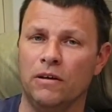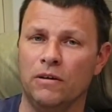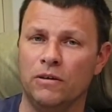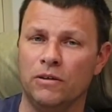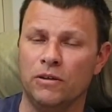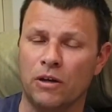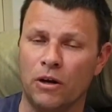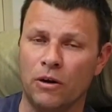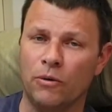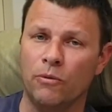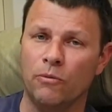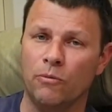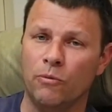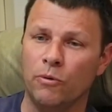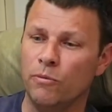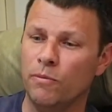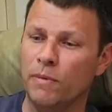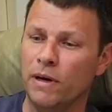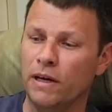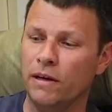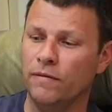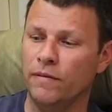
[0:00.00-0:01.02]
So we'll
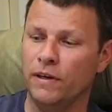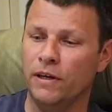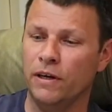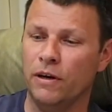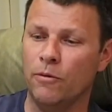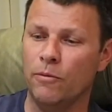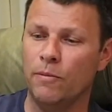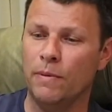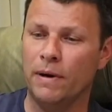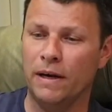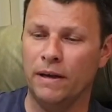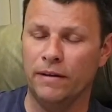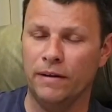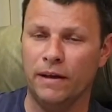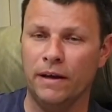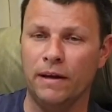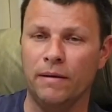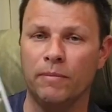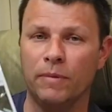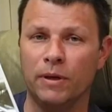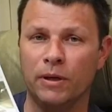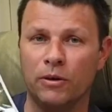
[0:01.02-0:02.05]
make a video about
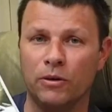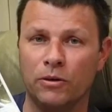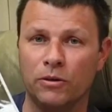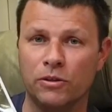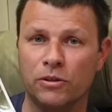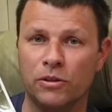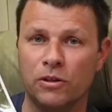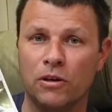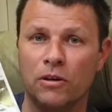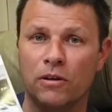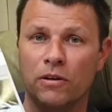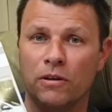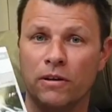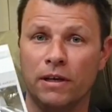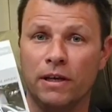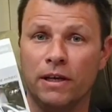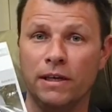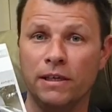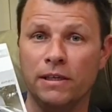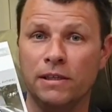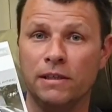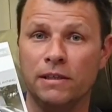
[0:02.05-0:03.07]
that because
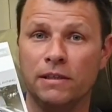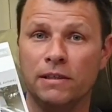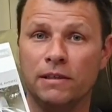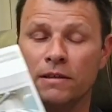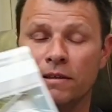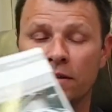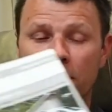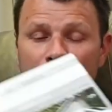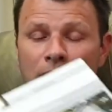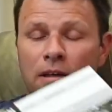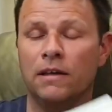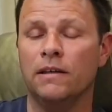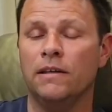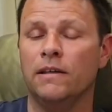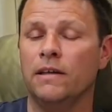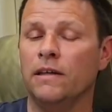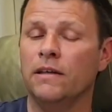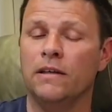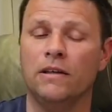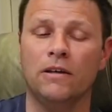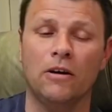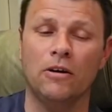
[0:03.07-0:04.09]
this
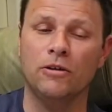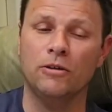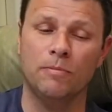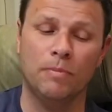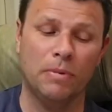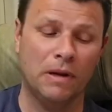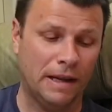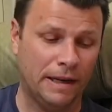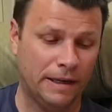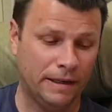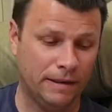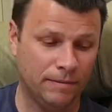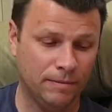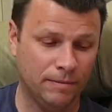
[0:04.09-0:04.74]
didn't go to plan.